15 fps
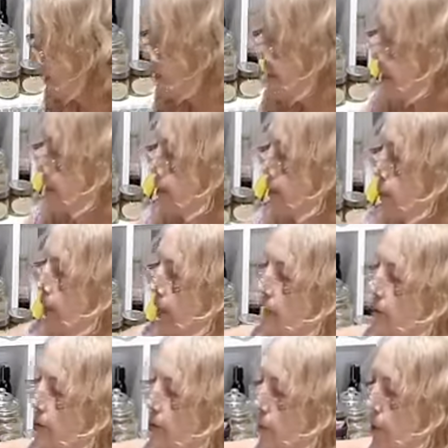Okay, so we
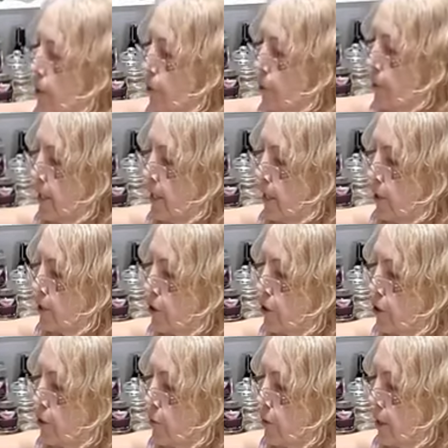have some cumin here
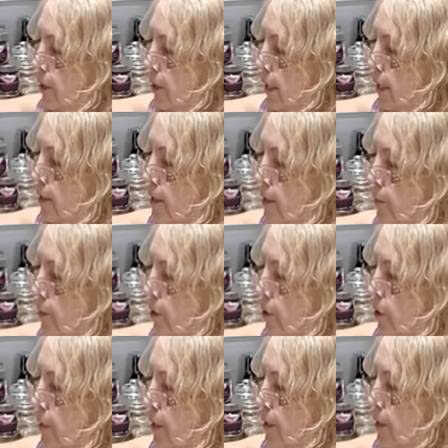too. We're going to add some
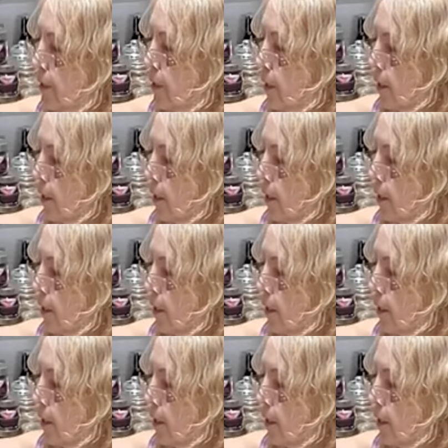cumin.